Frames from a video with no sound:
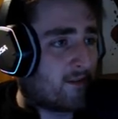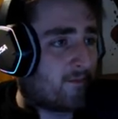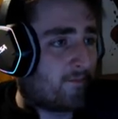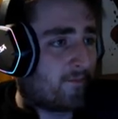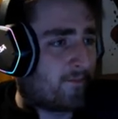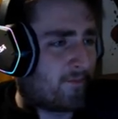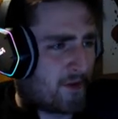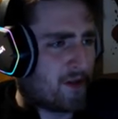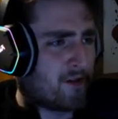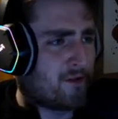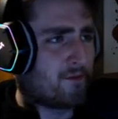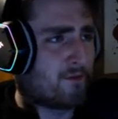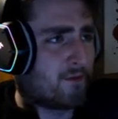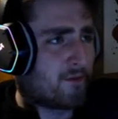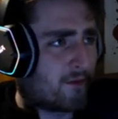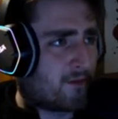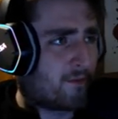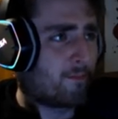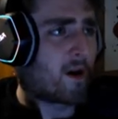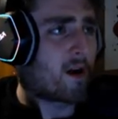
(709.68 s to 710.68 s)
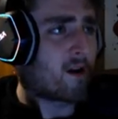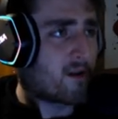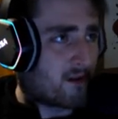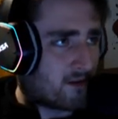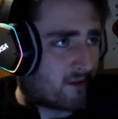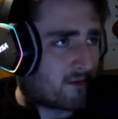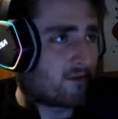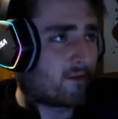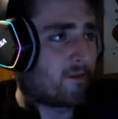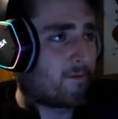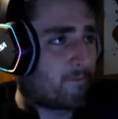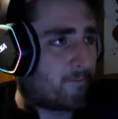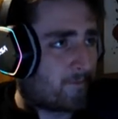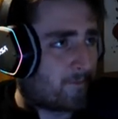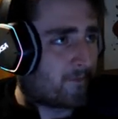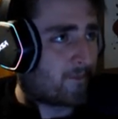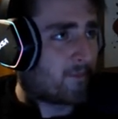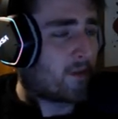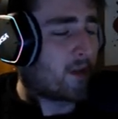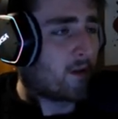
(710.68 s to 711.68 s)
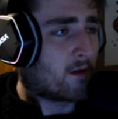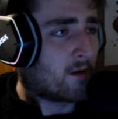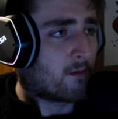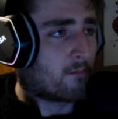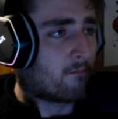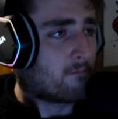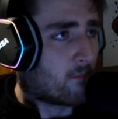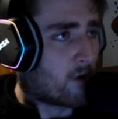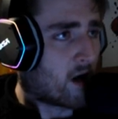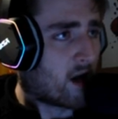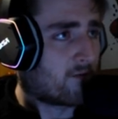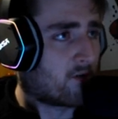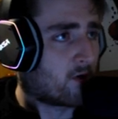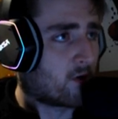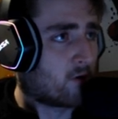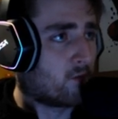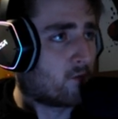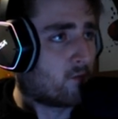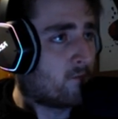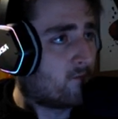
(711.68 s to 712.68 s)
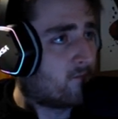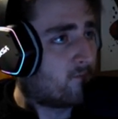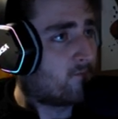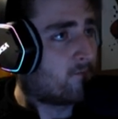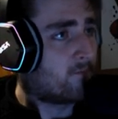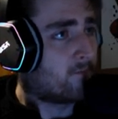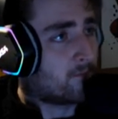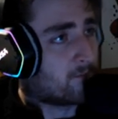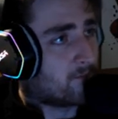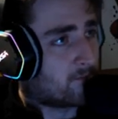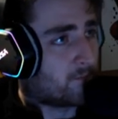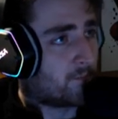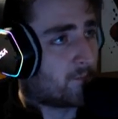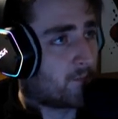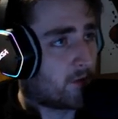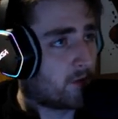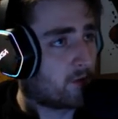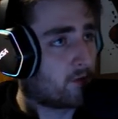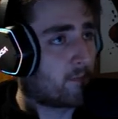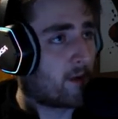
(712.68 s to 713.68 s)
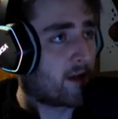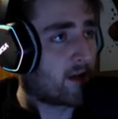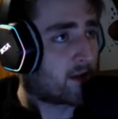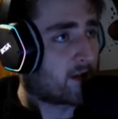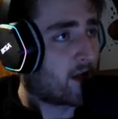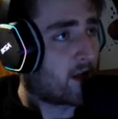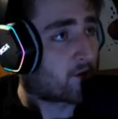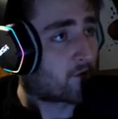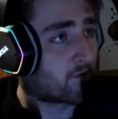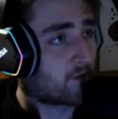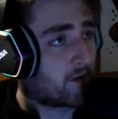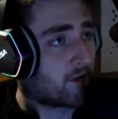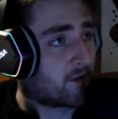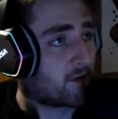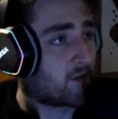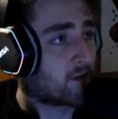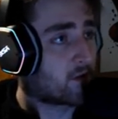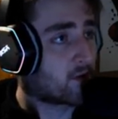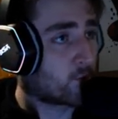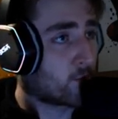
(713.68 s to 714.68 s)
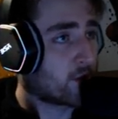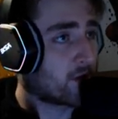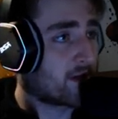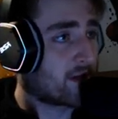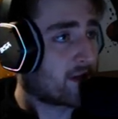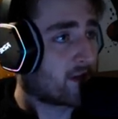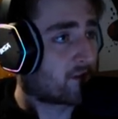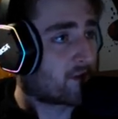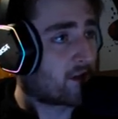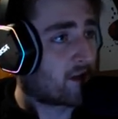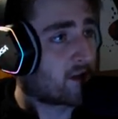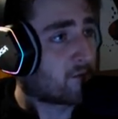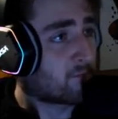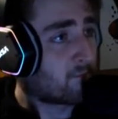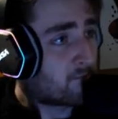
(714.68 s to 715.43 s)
Yo, bars. Bravo. You'll make an excellent digger one day, Sam.